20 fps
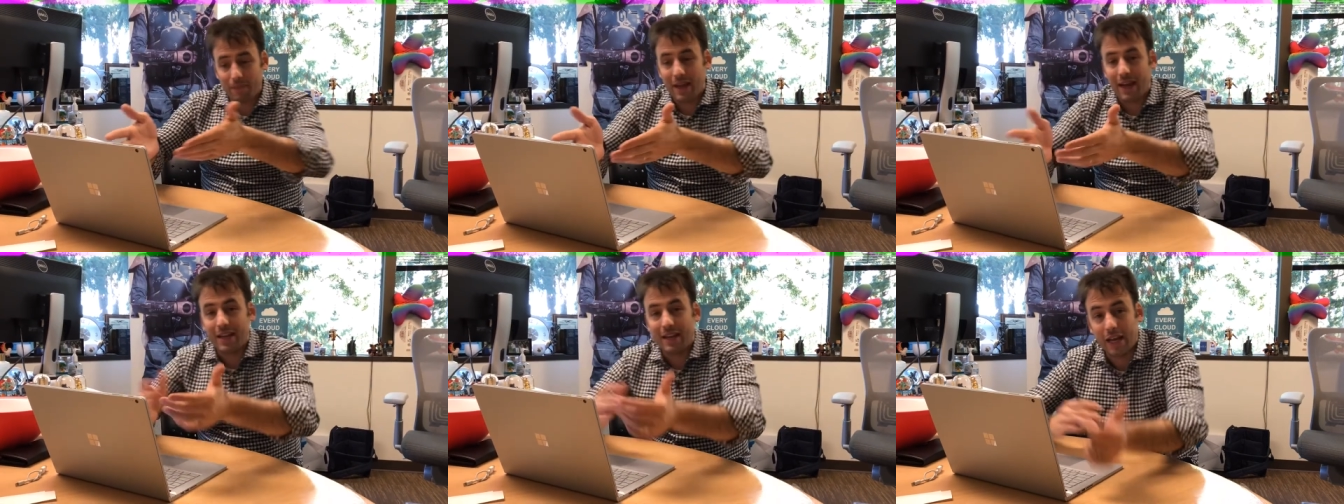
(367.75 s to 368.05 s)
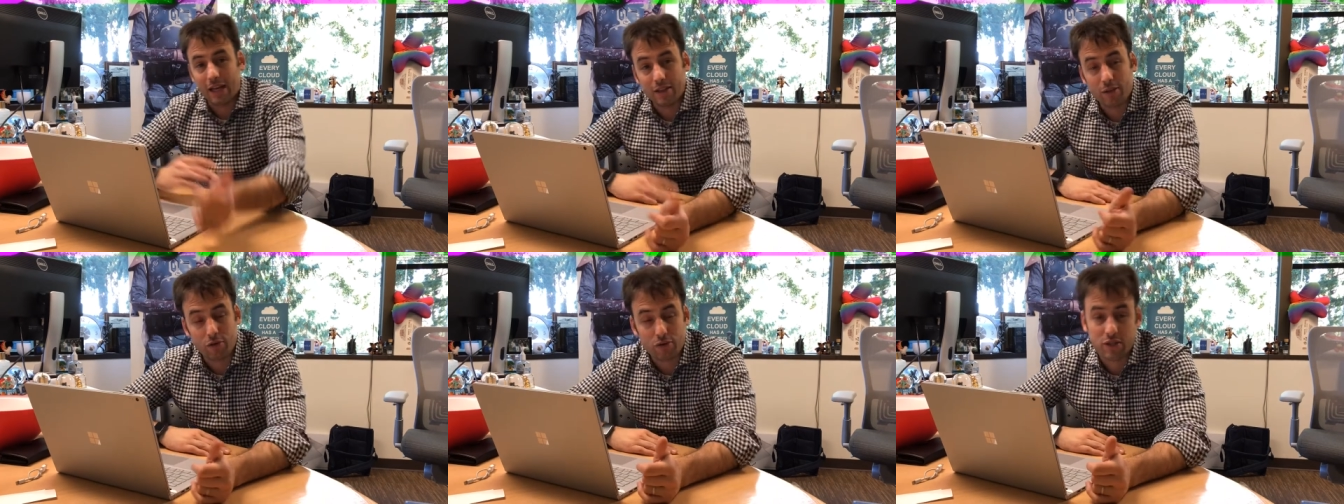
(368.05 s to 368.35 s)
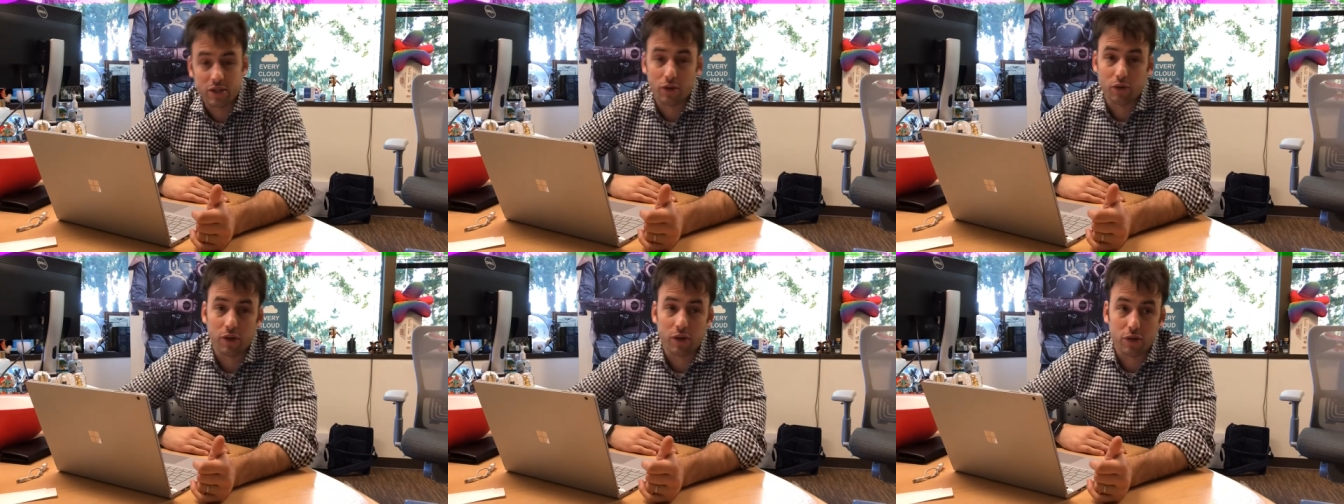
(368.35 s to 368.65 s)
and yet they're
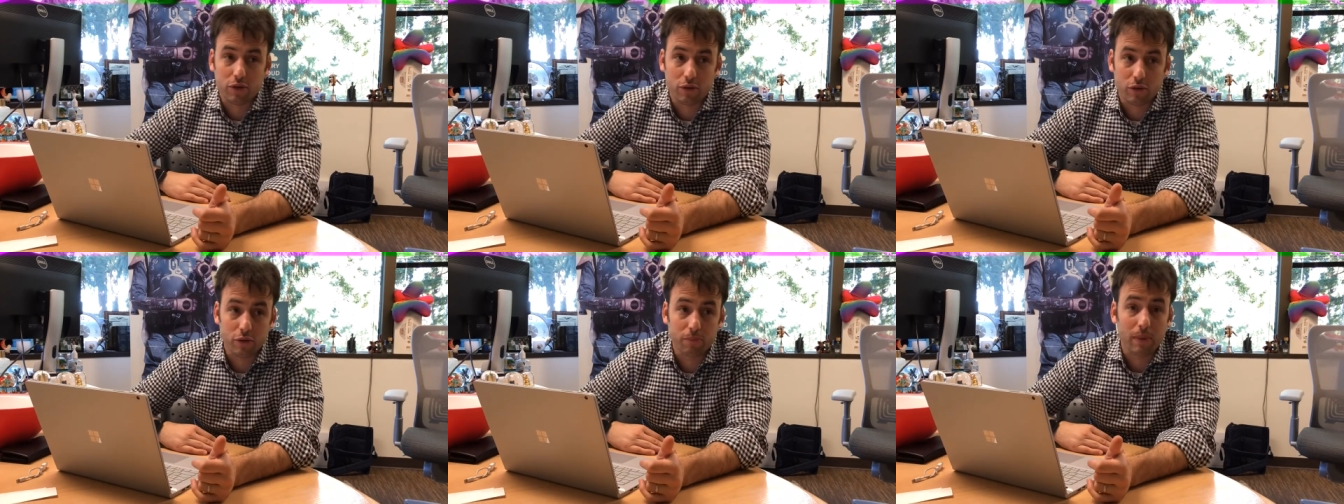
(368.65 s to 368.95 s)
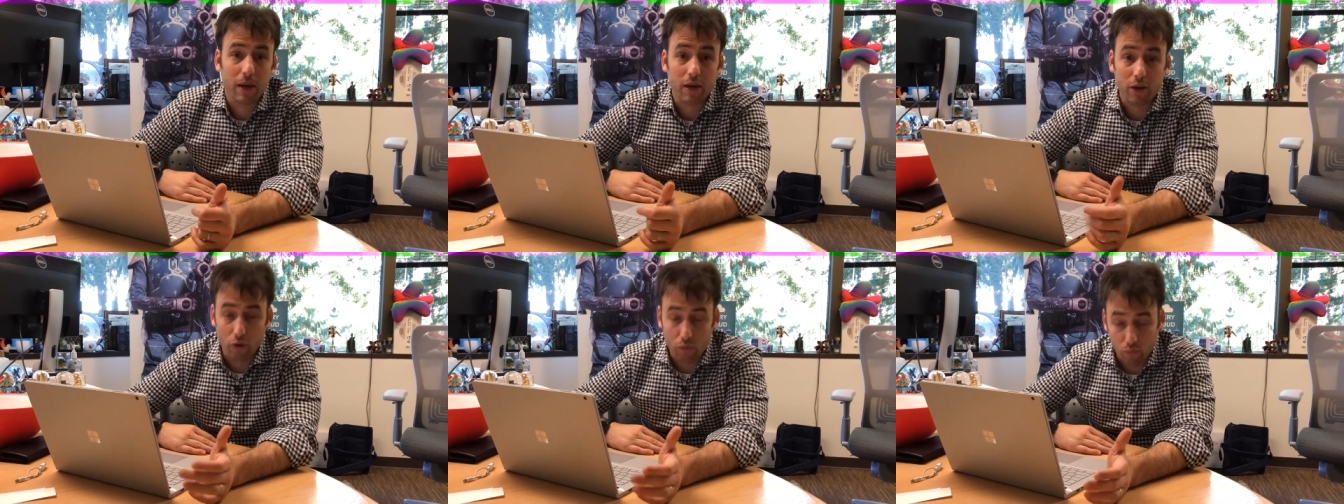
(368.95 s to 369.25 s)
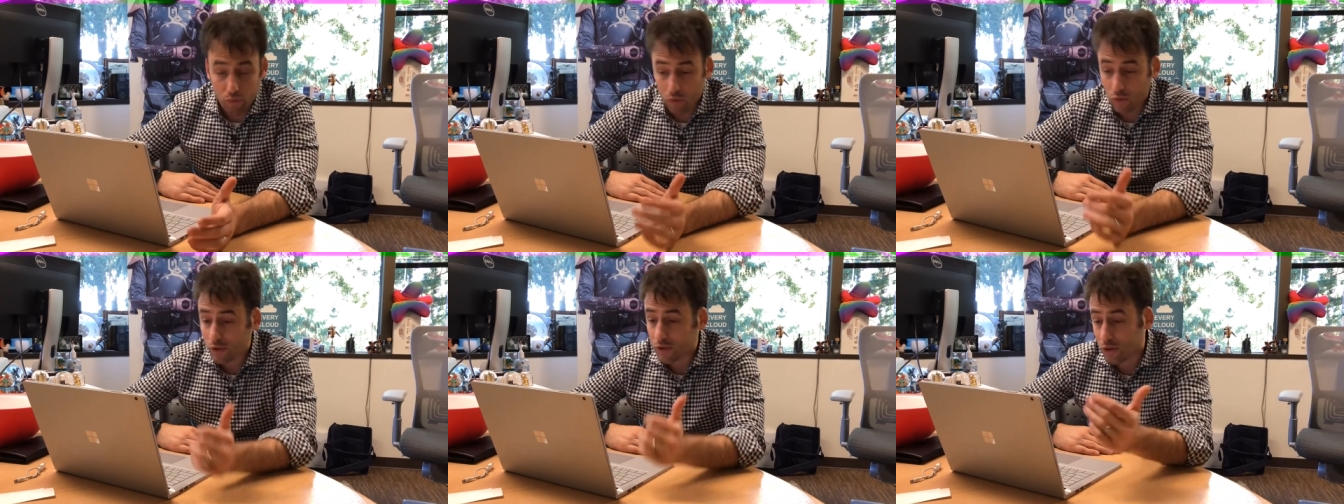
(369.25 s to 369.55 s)
still controlled by your
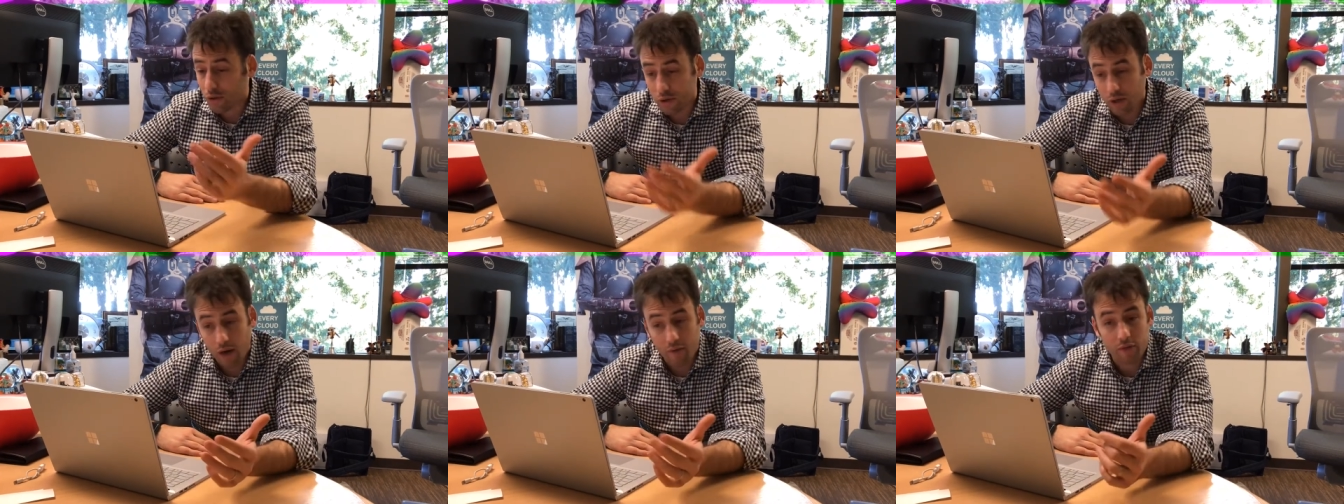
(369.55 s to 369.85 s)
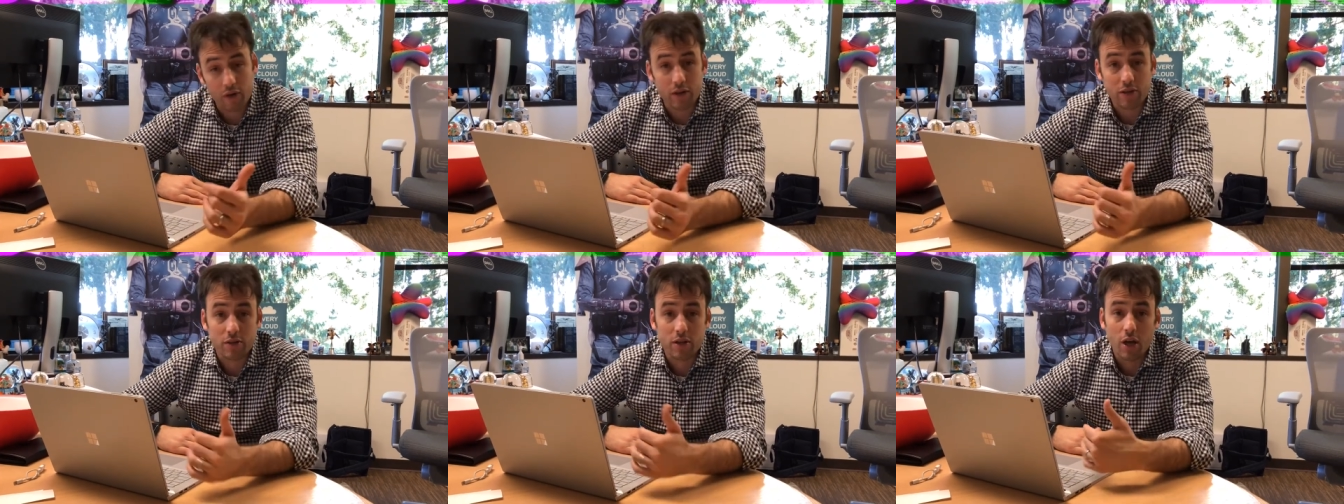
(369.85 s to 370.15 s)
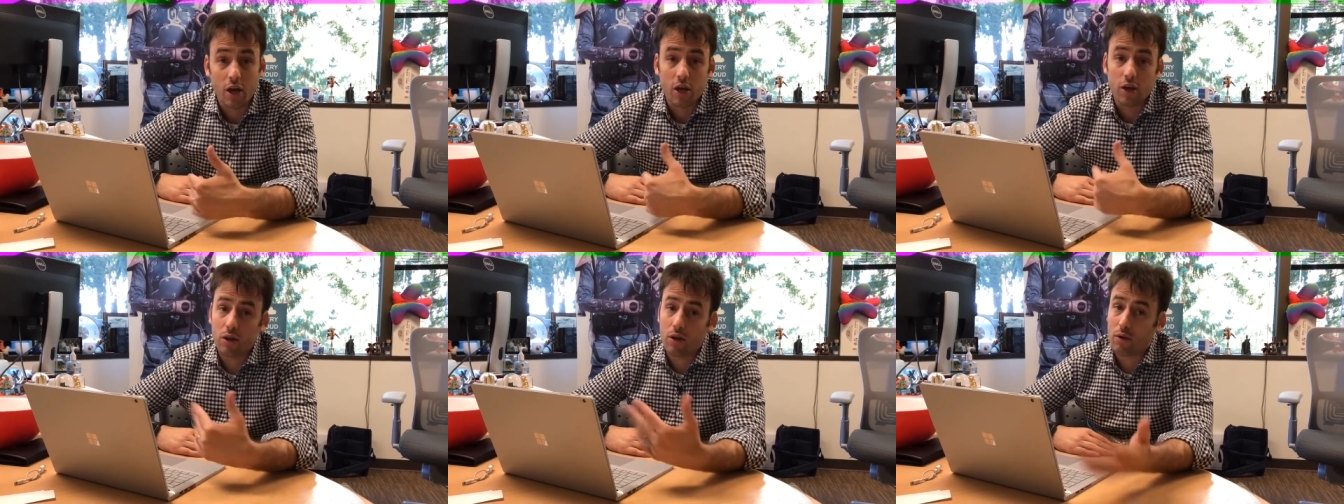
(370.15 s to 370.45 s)
rules, your governance,
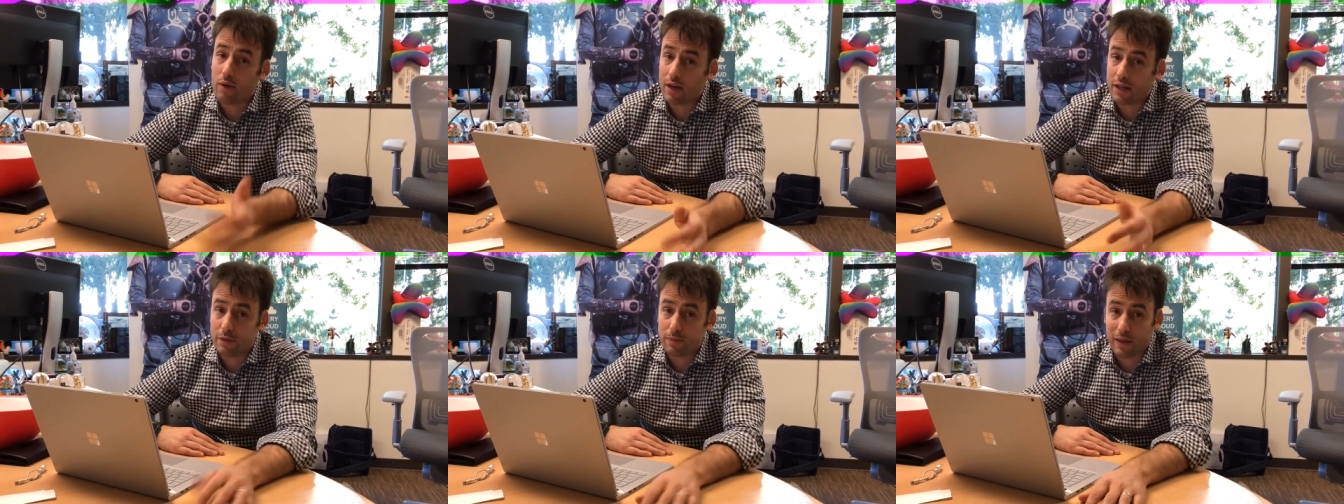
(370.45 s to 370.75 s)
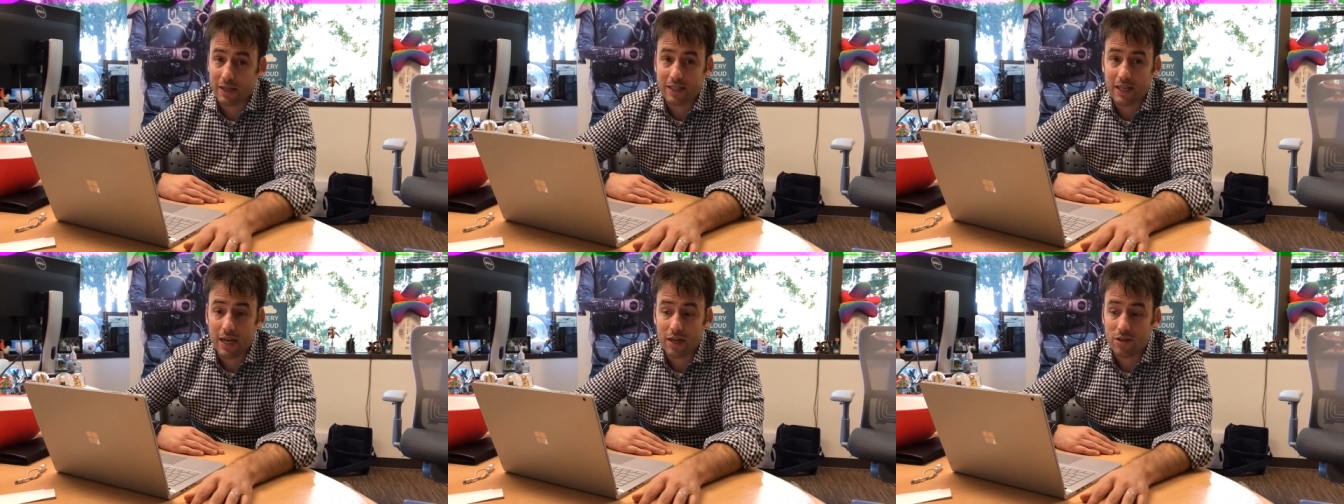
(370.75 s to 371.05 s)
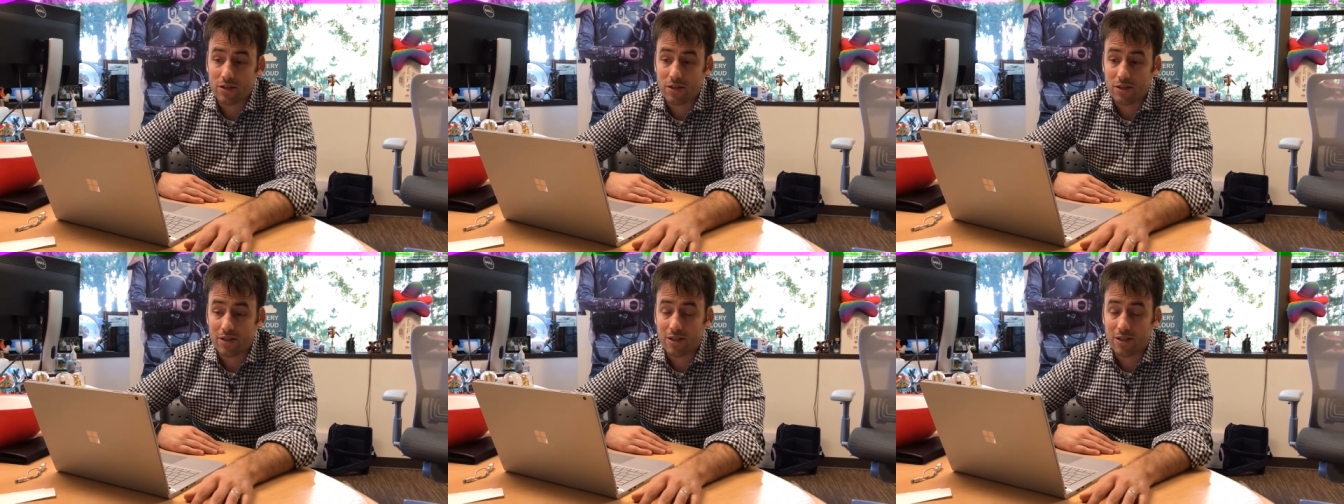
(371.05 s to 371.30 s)
your expectations.